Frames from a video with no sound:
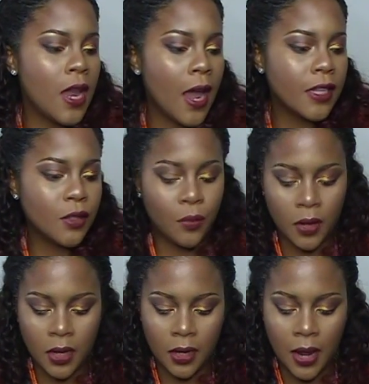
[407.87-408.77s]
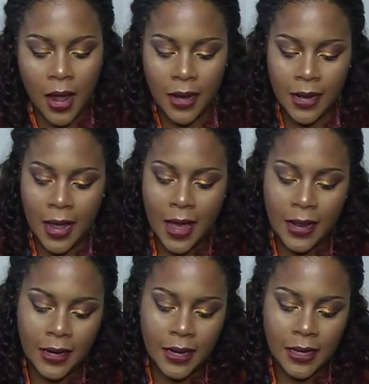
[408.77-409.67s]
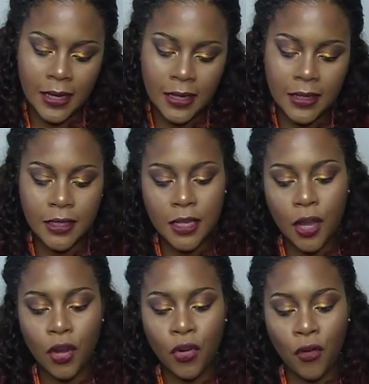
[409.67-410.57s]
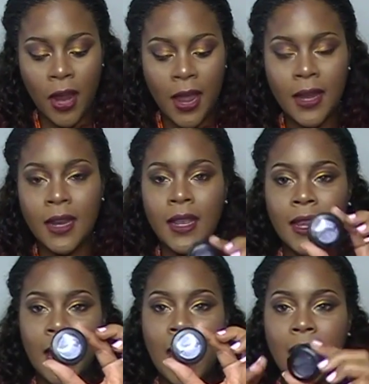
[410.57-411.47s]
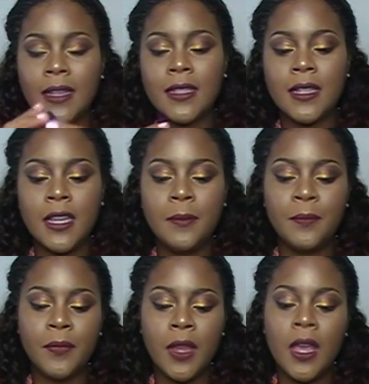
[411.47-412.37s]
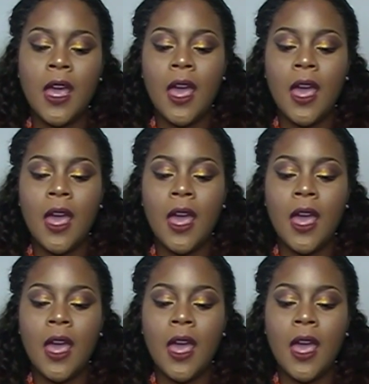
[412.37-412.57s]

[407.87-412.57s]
The next one I got is Grand Galaxy,